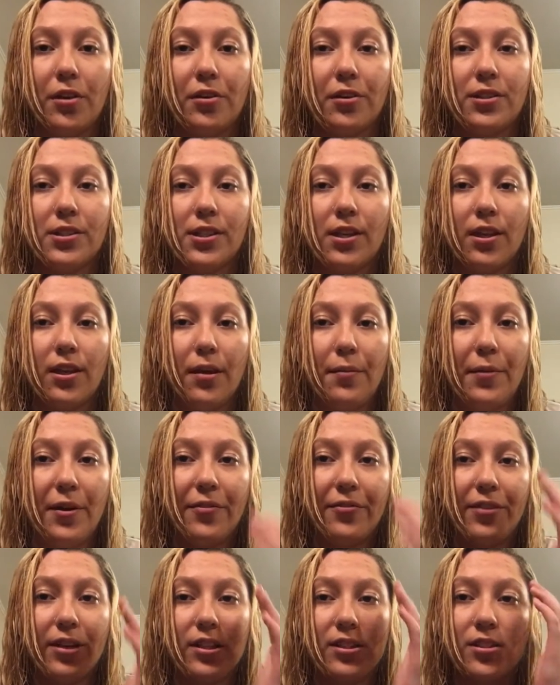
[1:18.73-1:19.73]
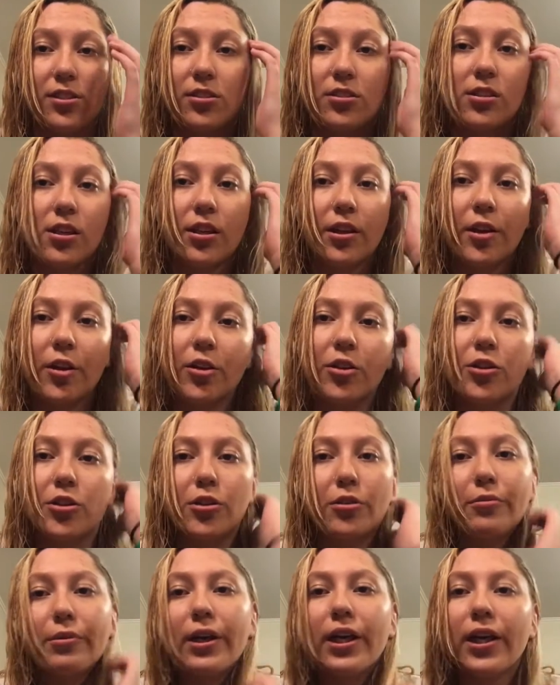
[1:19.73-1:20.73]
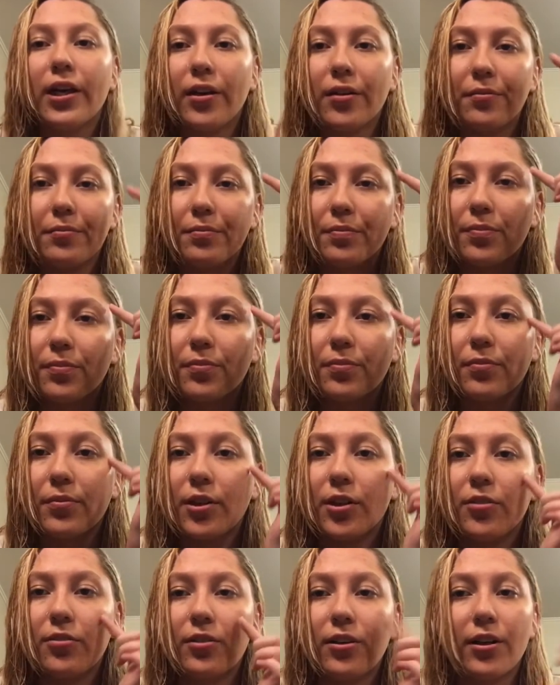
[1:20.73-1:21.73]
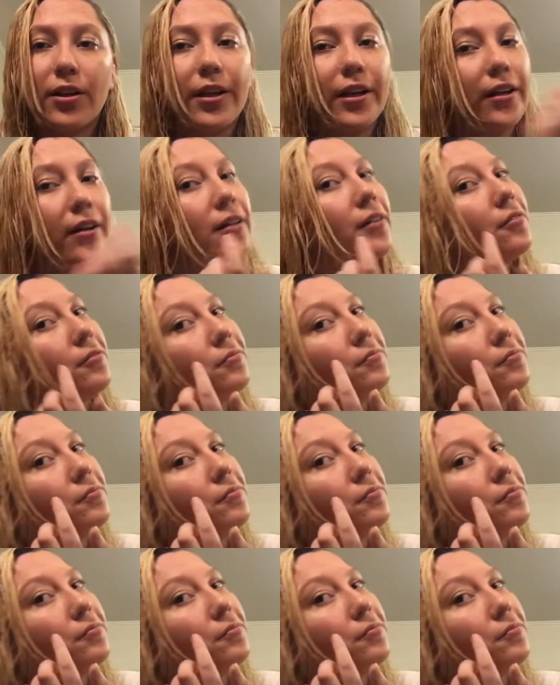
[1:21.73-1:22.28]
you can see that my face looks a little dewy over here,